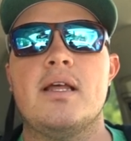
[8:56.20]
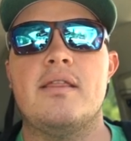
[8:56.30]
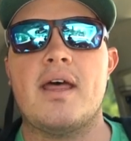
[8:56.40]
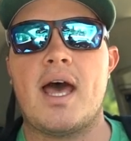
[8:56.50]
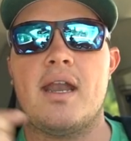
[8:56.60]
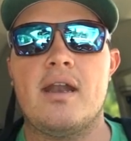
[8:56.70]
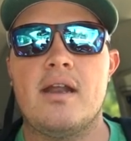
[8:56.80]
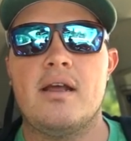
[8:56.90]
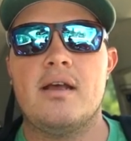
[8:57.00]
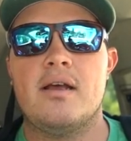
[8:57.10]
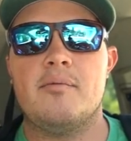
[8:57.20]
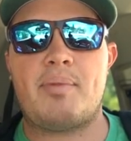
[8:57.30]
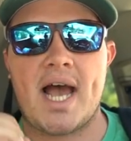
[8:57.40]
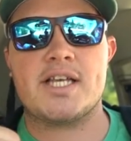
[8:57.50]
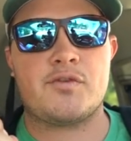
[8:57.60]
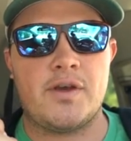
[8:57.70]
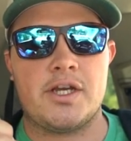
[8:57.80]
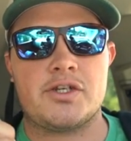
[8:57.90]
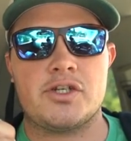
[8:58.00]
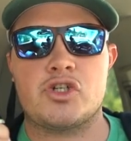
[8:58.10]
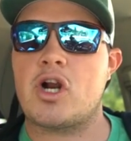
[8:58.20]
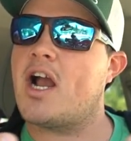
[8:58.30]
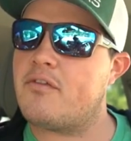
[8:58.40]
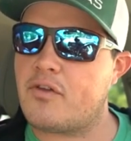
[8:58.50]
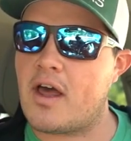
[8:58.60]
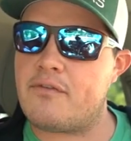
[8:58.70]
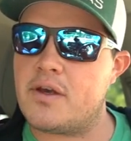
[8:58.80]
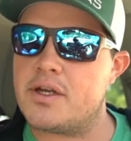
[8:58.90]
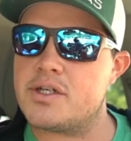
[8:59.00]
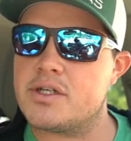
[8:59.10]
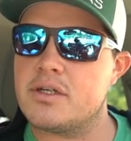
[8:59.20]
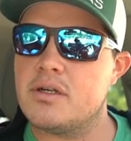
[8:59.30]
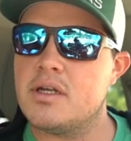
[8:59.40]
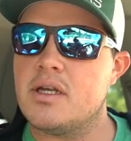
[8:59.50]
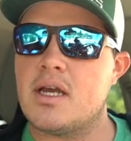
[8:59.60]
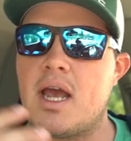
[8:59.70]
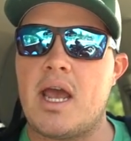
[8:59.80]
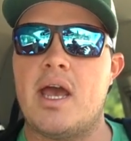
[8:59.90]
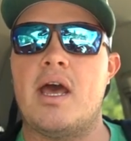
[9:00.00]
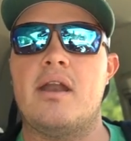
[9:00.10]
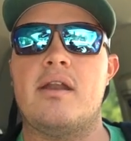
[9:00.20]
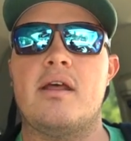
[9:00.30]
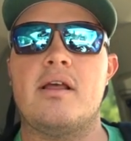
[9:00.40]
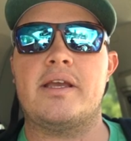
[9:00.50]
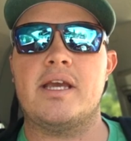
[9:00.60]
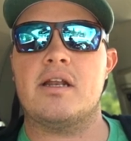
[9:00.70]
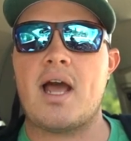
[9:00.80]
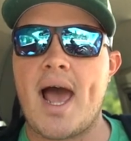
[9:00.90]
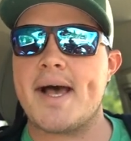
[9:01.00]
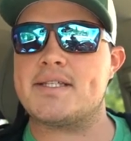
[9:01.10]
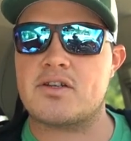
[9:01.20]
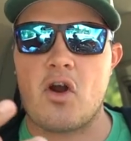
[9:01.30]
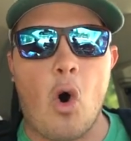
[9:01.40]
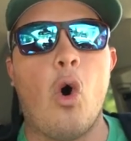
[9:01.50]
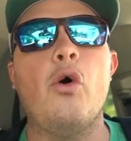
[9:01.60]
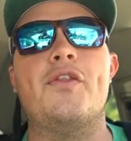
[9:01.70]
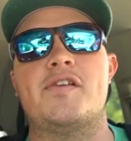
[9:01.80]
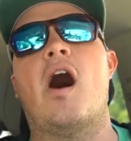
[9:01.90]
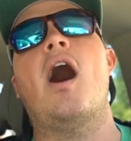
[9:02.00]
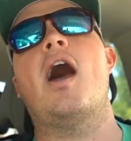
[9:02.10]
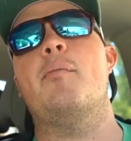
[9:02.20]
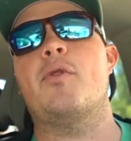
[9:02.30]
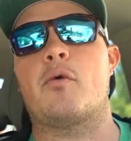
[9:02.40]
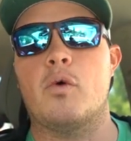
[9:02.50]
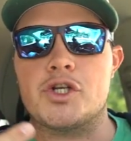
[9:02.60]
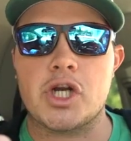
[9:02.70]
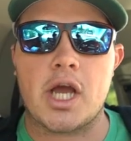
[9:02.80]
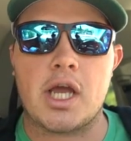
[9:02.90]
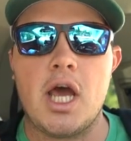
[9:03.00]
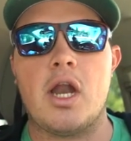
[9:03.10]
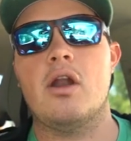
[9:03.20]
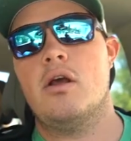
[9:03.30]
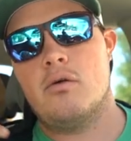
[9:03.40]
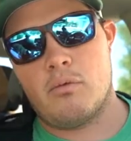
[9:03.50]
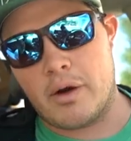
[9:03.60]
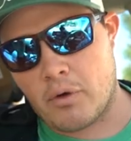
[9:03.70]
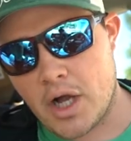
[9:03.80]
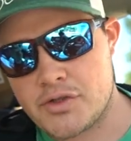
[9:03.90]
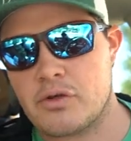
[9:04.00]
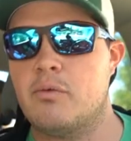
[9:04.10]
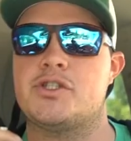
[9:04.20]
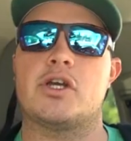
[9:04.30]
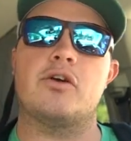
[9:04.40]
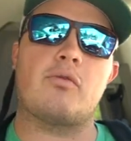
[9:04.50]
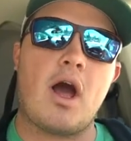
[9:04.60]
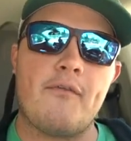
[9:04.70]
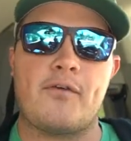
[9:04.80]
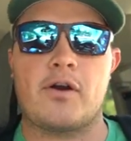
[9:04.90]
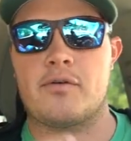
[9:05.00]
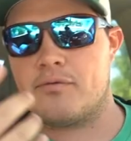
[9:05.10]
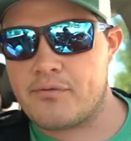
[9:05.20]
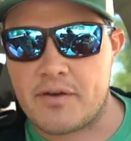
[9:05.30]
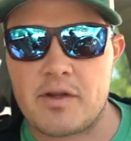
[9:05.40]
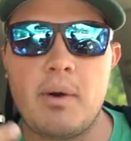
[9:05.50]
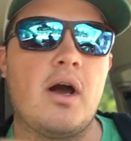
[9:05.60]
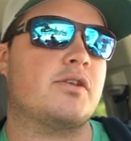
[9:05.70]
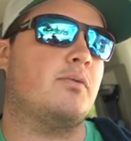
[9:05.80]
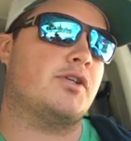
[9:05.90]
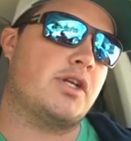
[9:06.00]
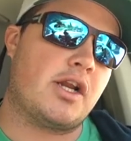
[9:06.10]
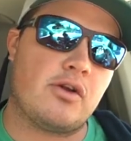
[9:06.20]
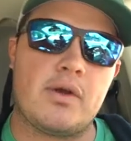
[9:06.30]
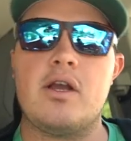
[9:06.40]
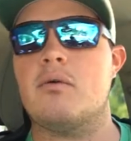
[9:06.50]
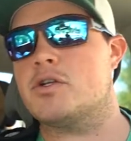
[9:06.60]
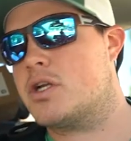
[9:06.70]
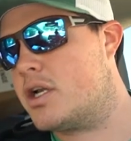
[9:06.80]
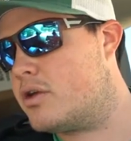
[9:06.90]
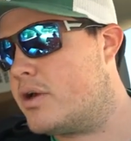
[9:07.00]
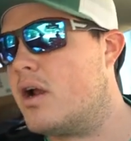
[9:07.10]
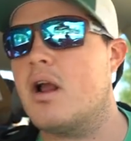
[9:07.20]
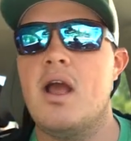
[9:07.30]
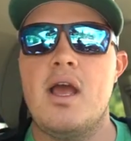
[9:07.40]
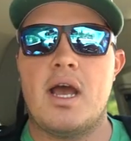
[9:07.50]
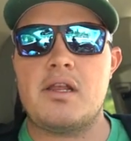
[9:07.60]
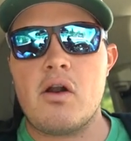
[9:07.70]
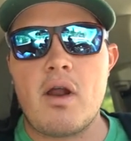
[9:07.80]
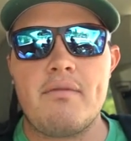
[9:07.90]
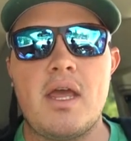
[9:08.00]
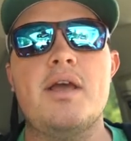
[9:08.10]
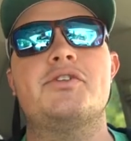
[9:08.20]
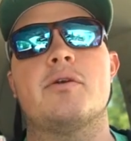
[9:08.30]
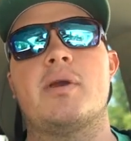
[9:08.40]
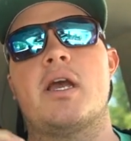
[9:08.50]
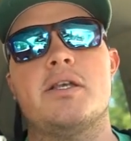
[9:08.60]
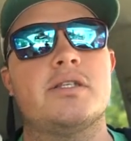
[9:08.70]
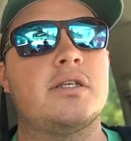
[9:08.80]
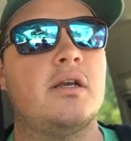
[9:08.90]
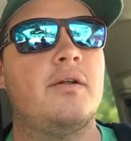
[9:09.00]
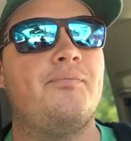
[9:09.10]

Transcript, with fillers: that bass fish try and fly fish and get asked all the time, like, what should I get? what rods what's a good rod for 50 bucks what should i do here what should i do here and they don't have the answer because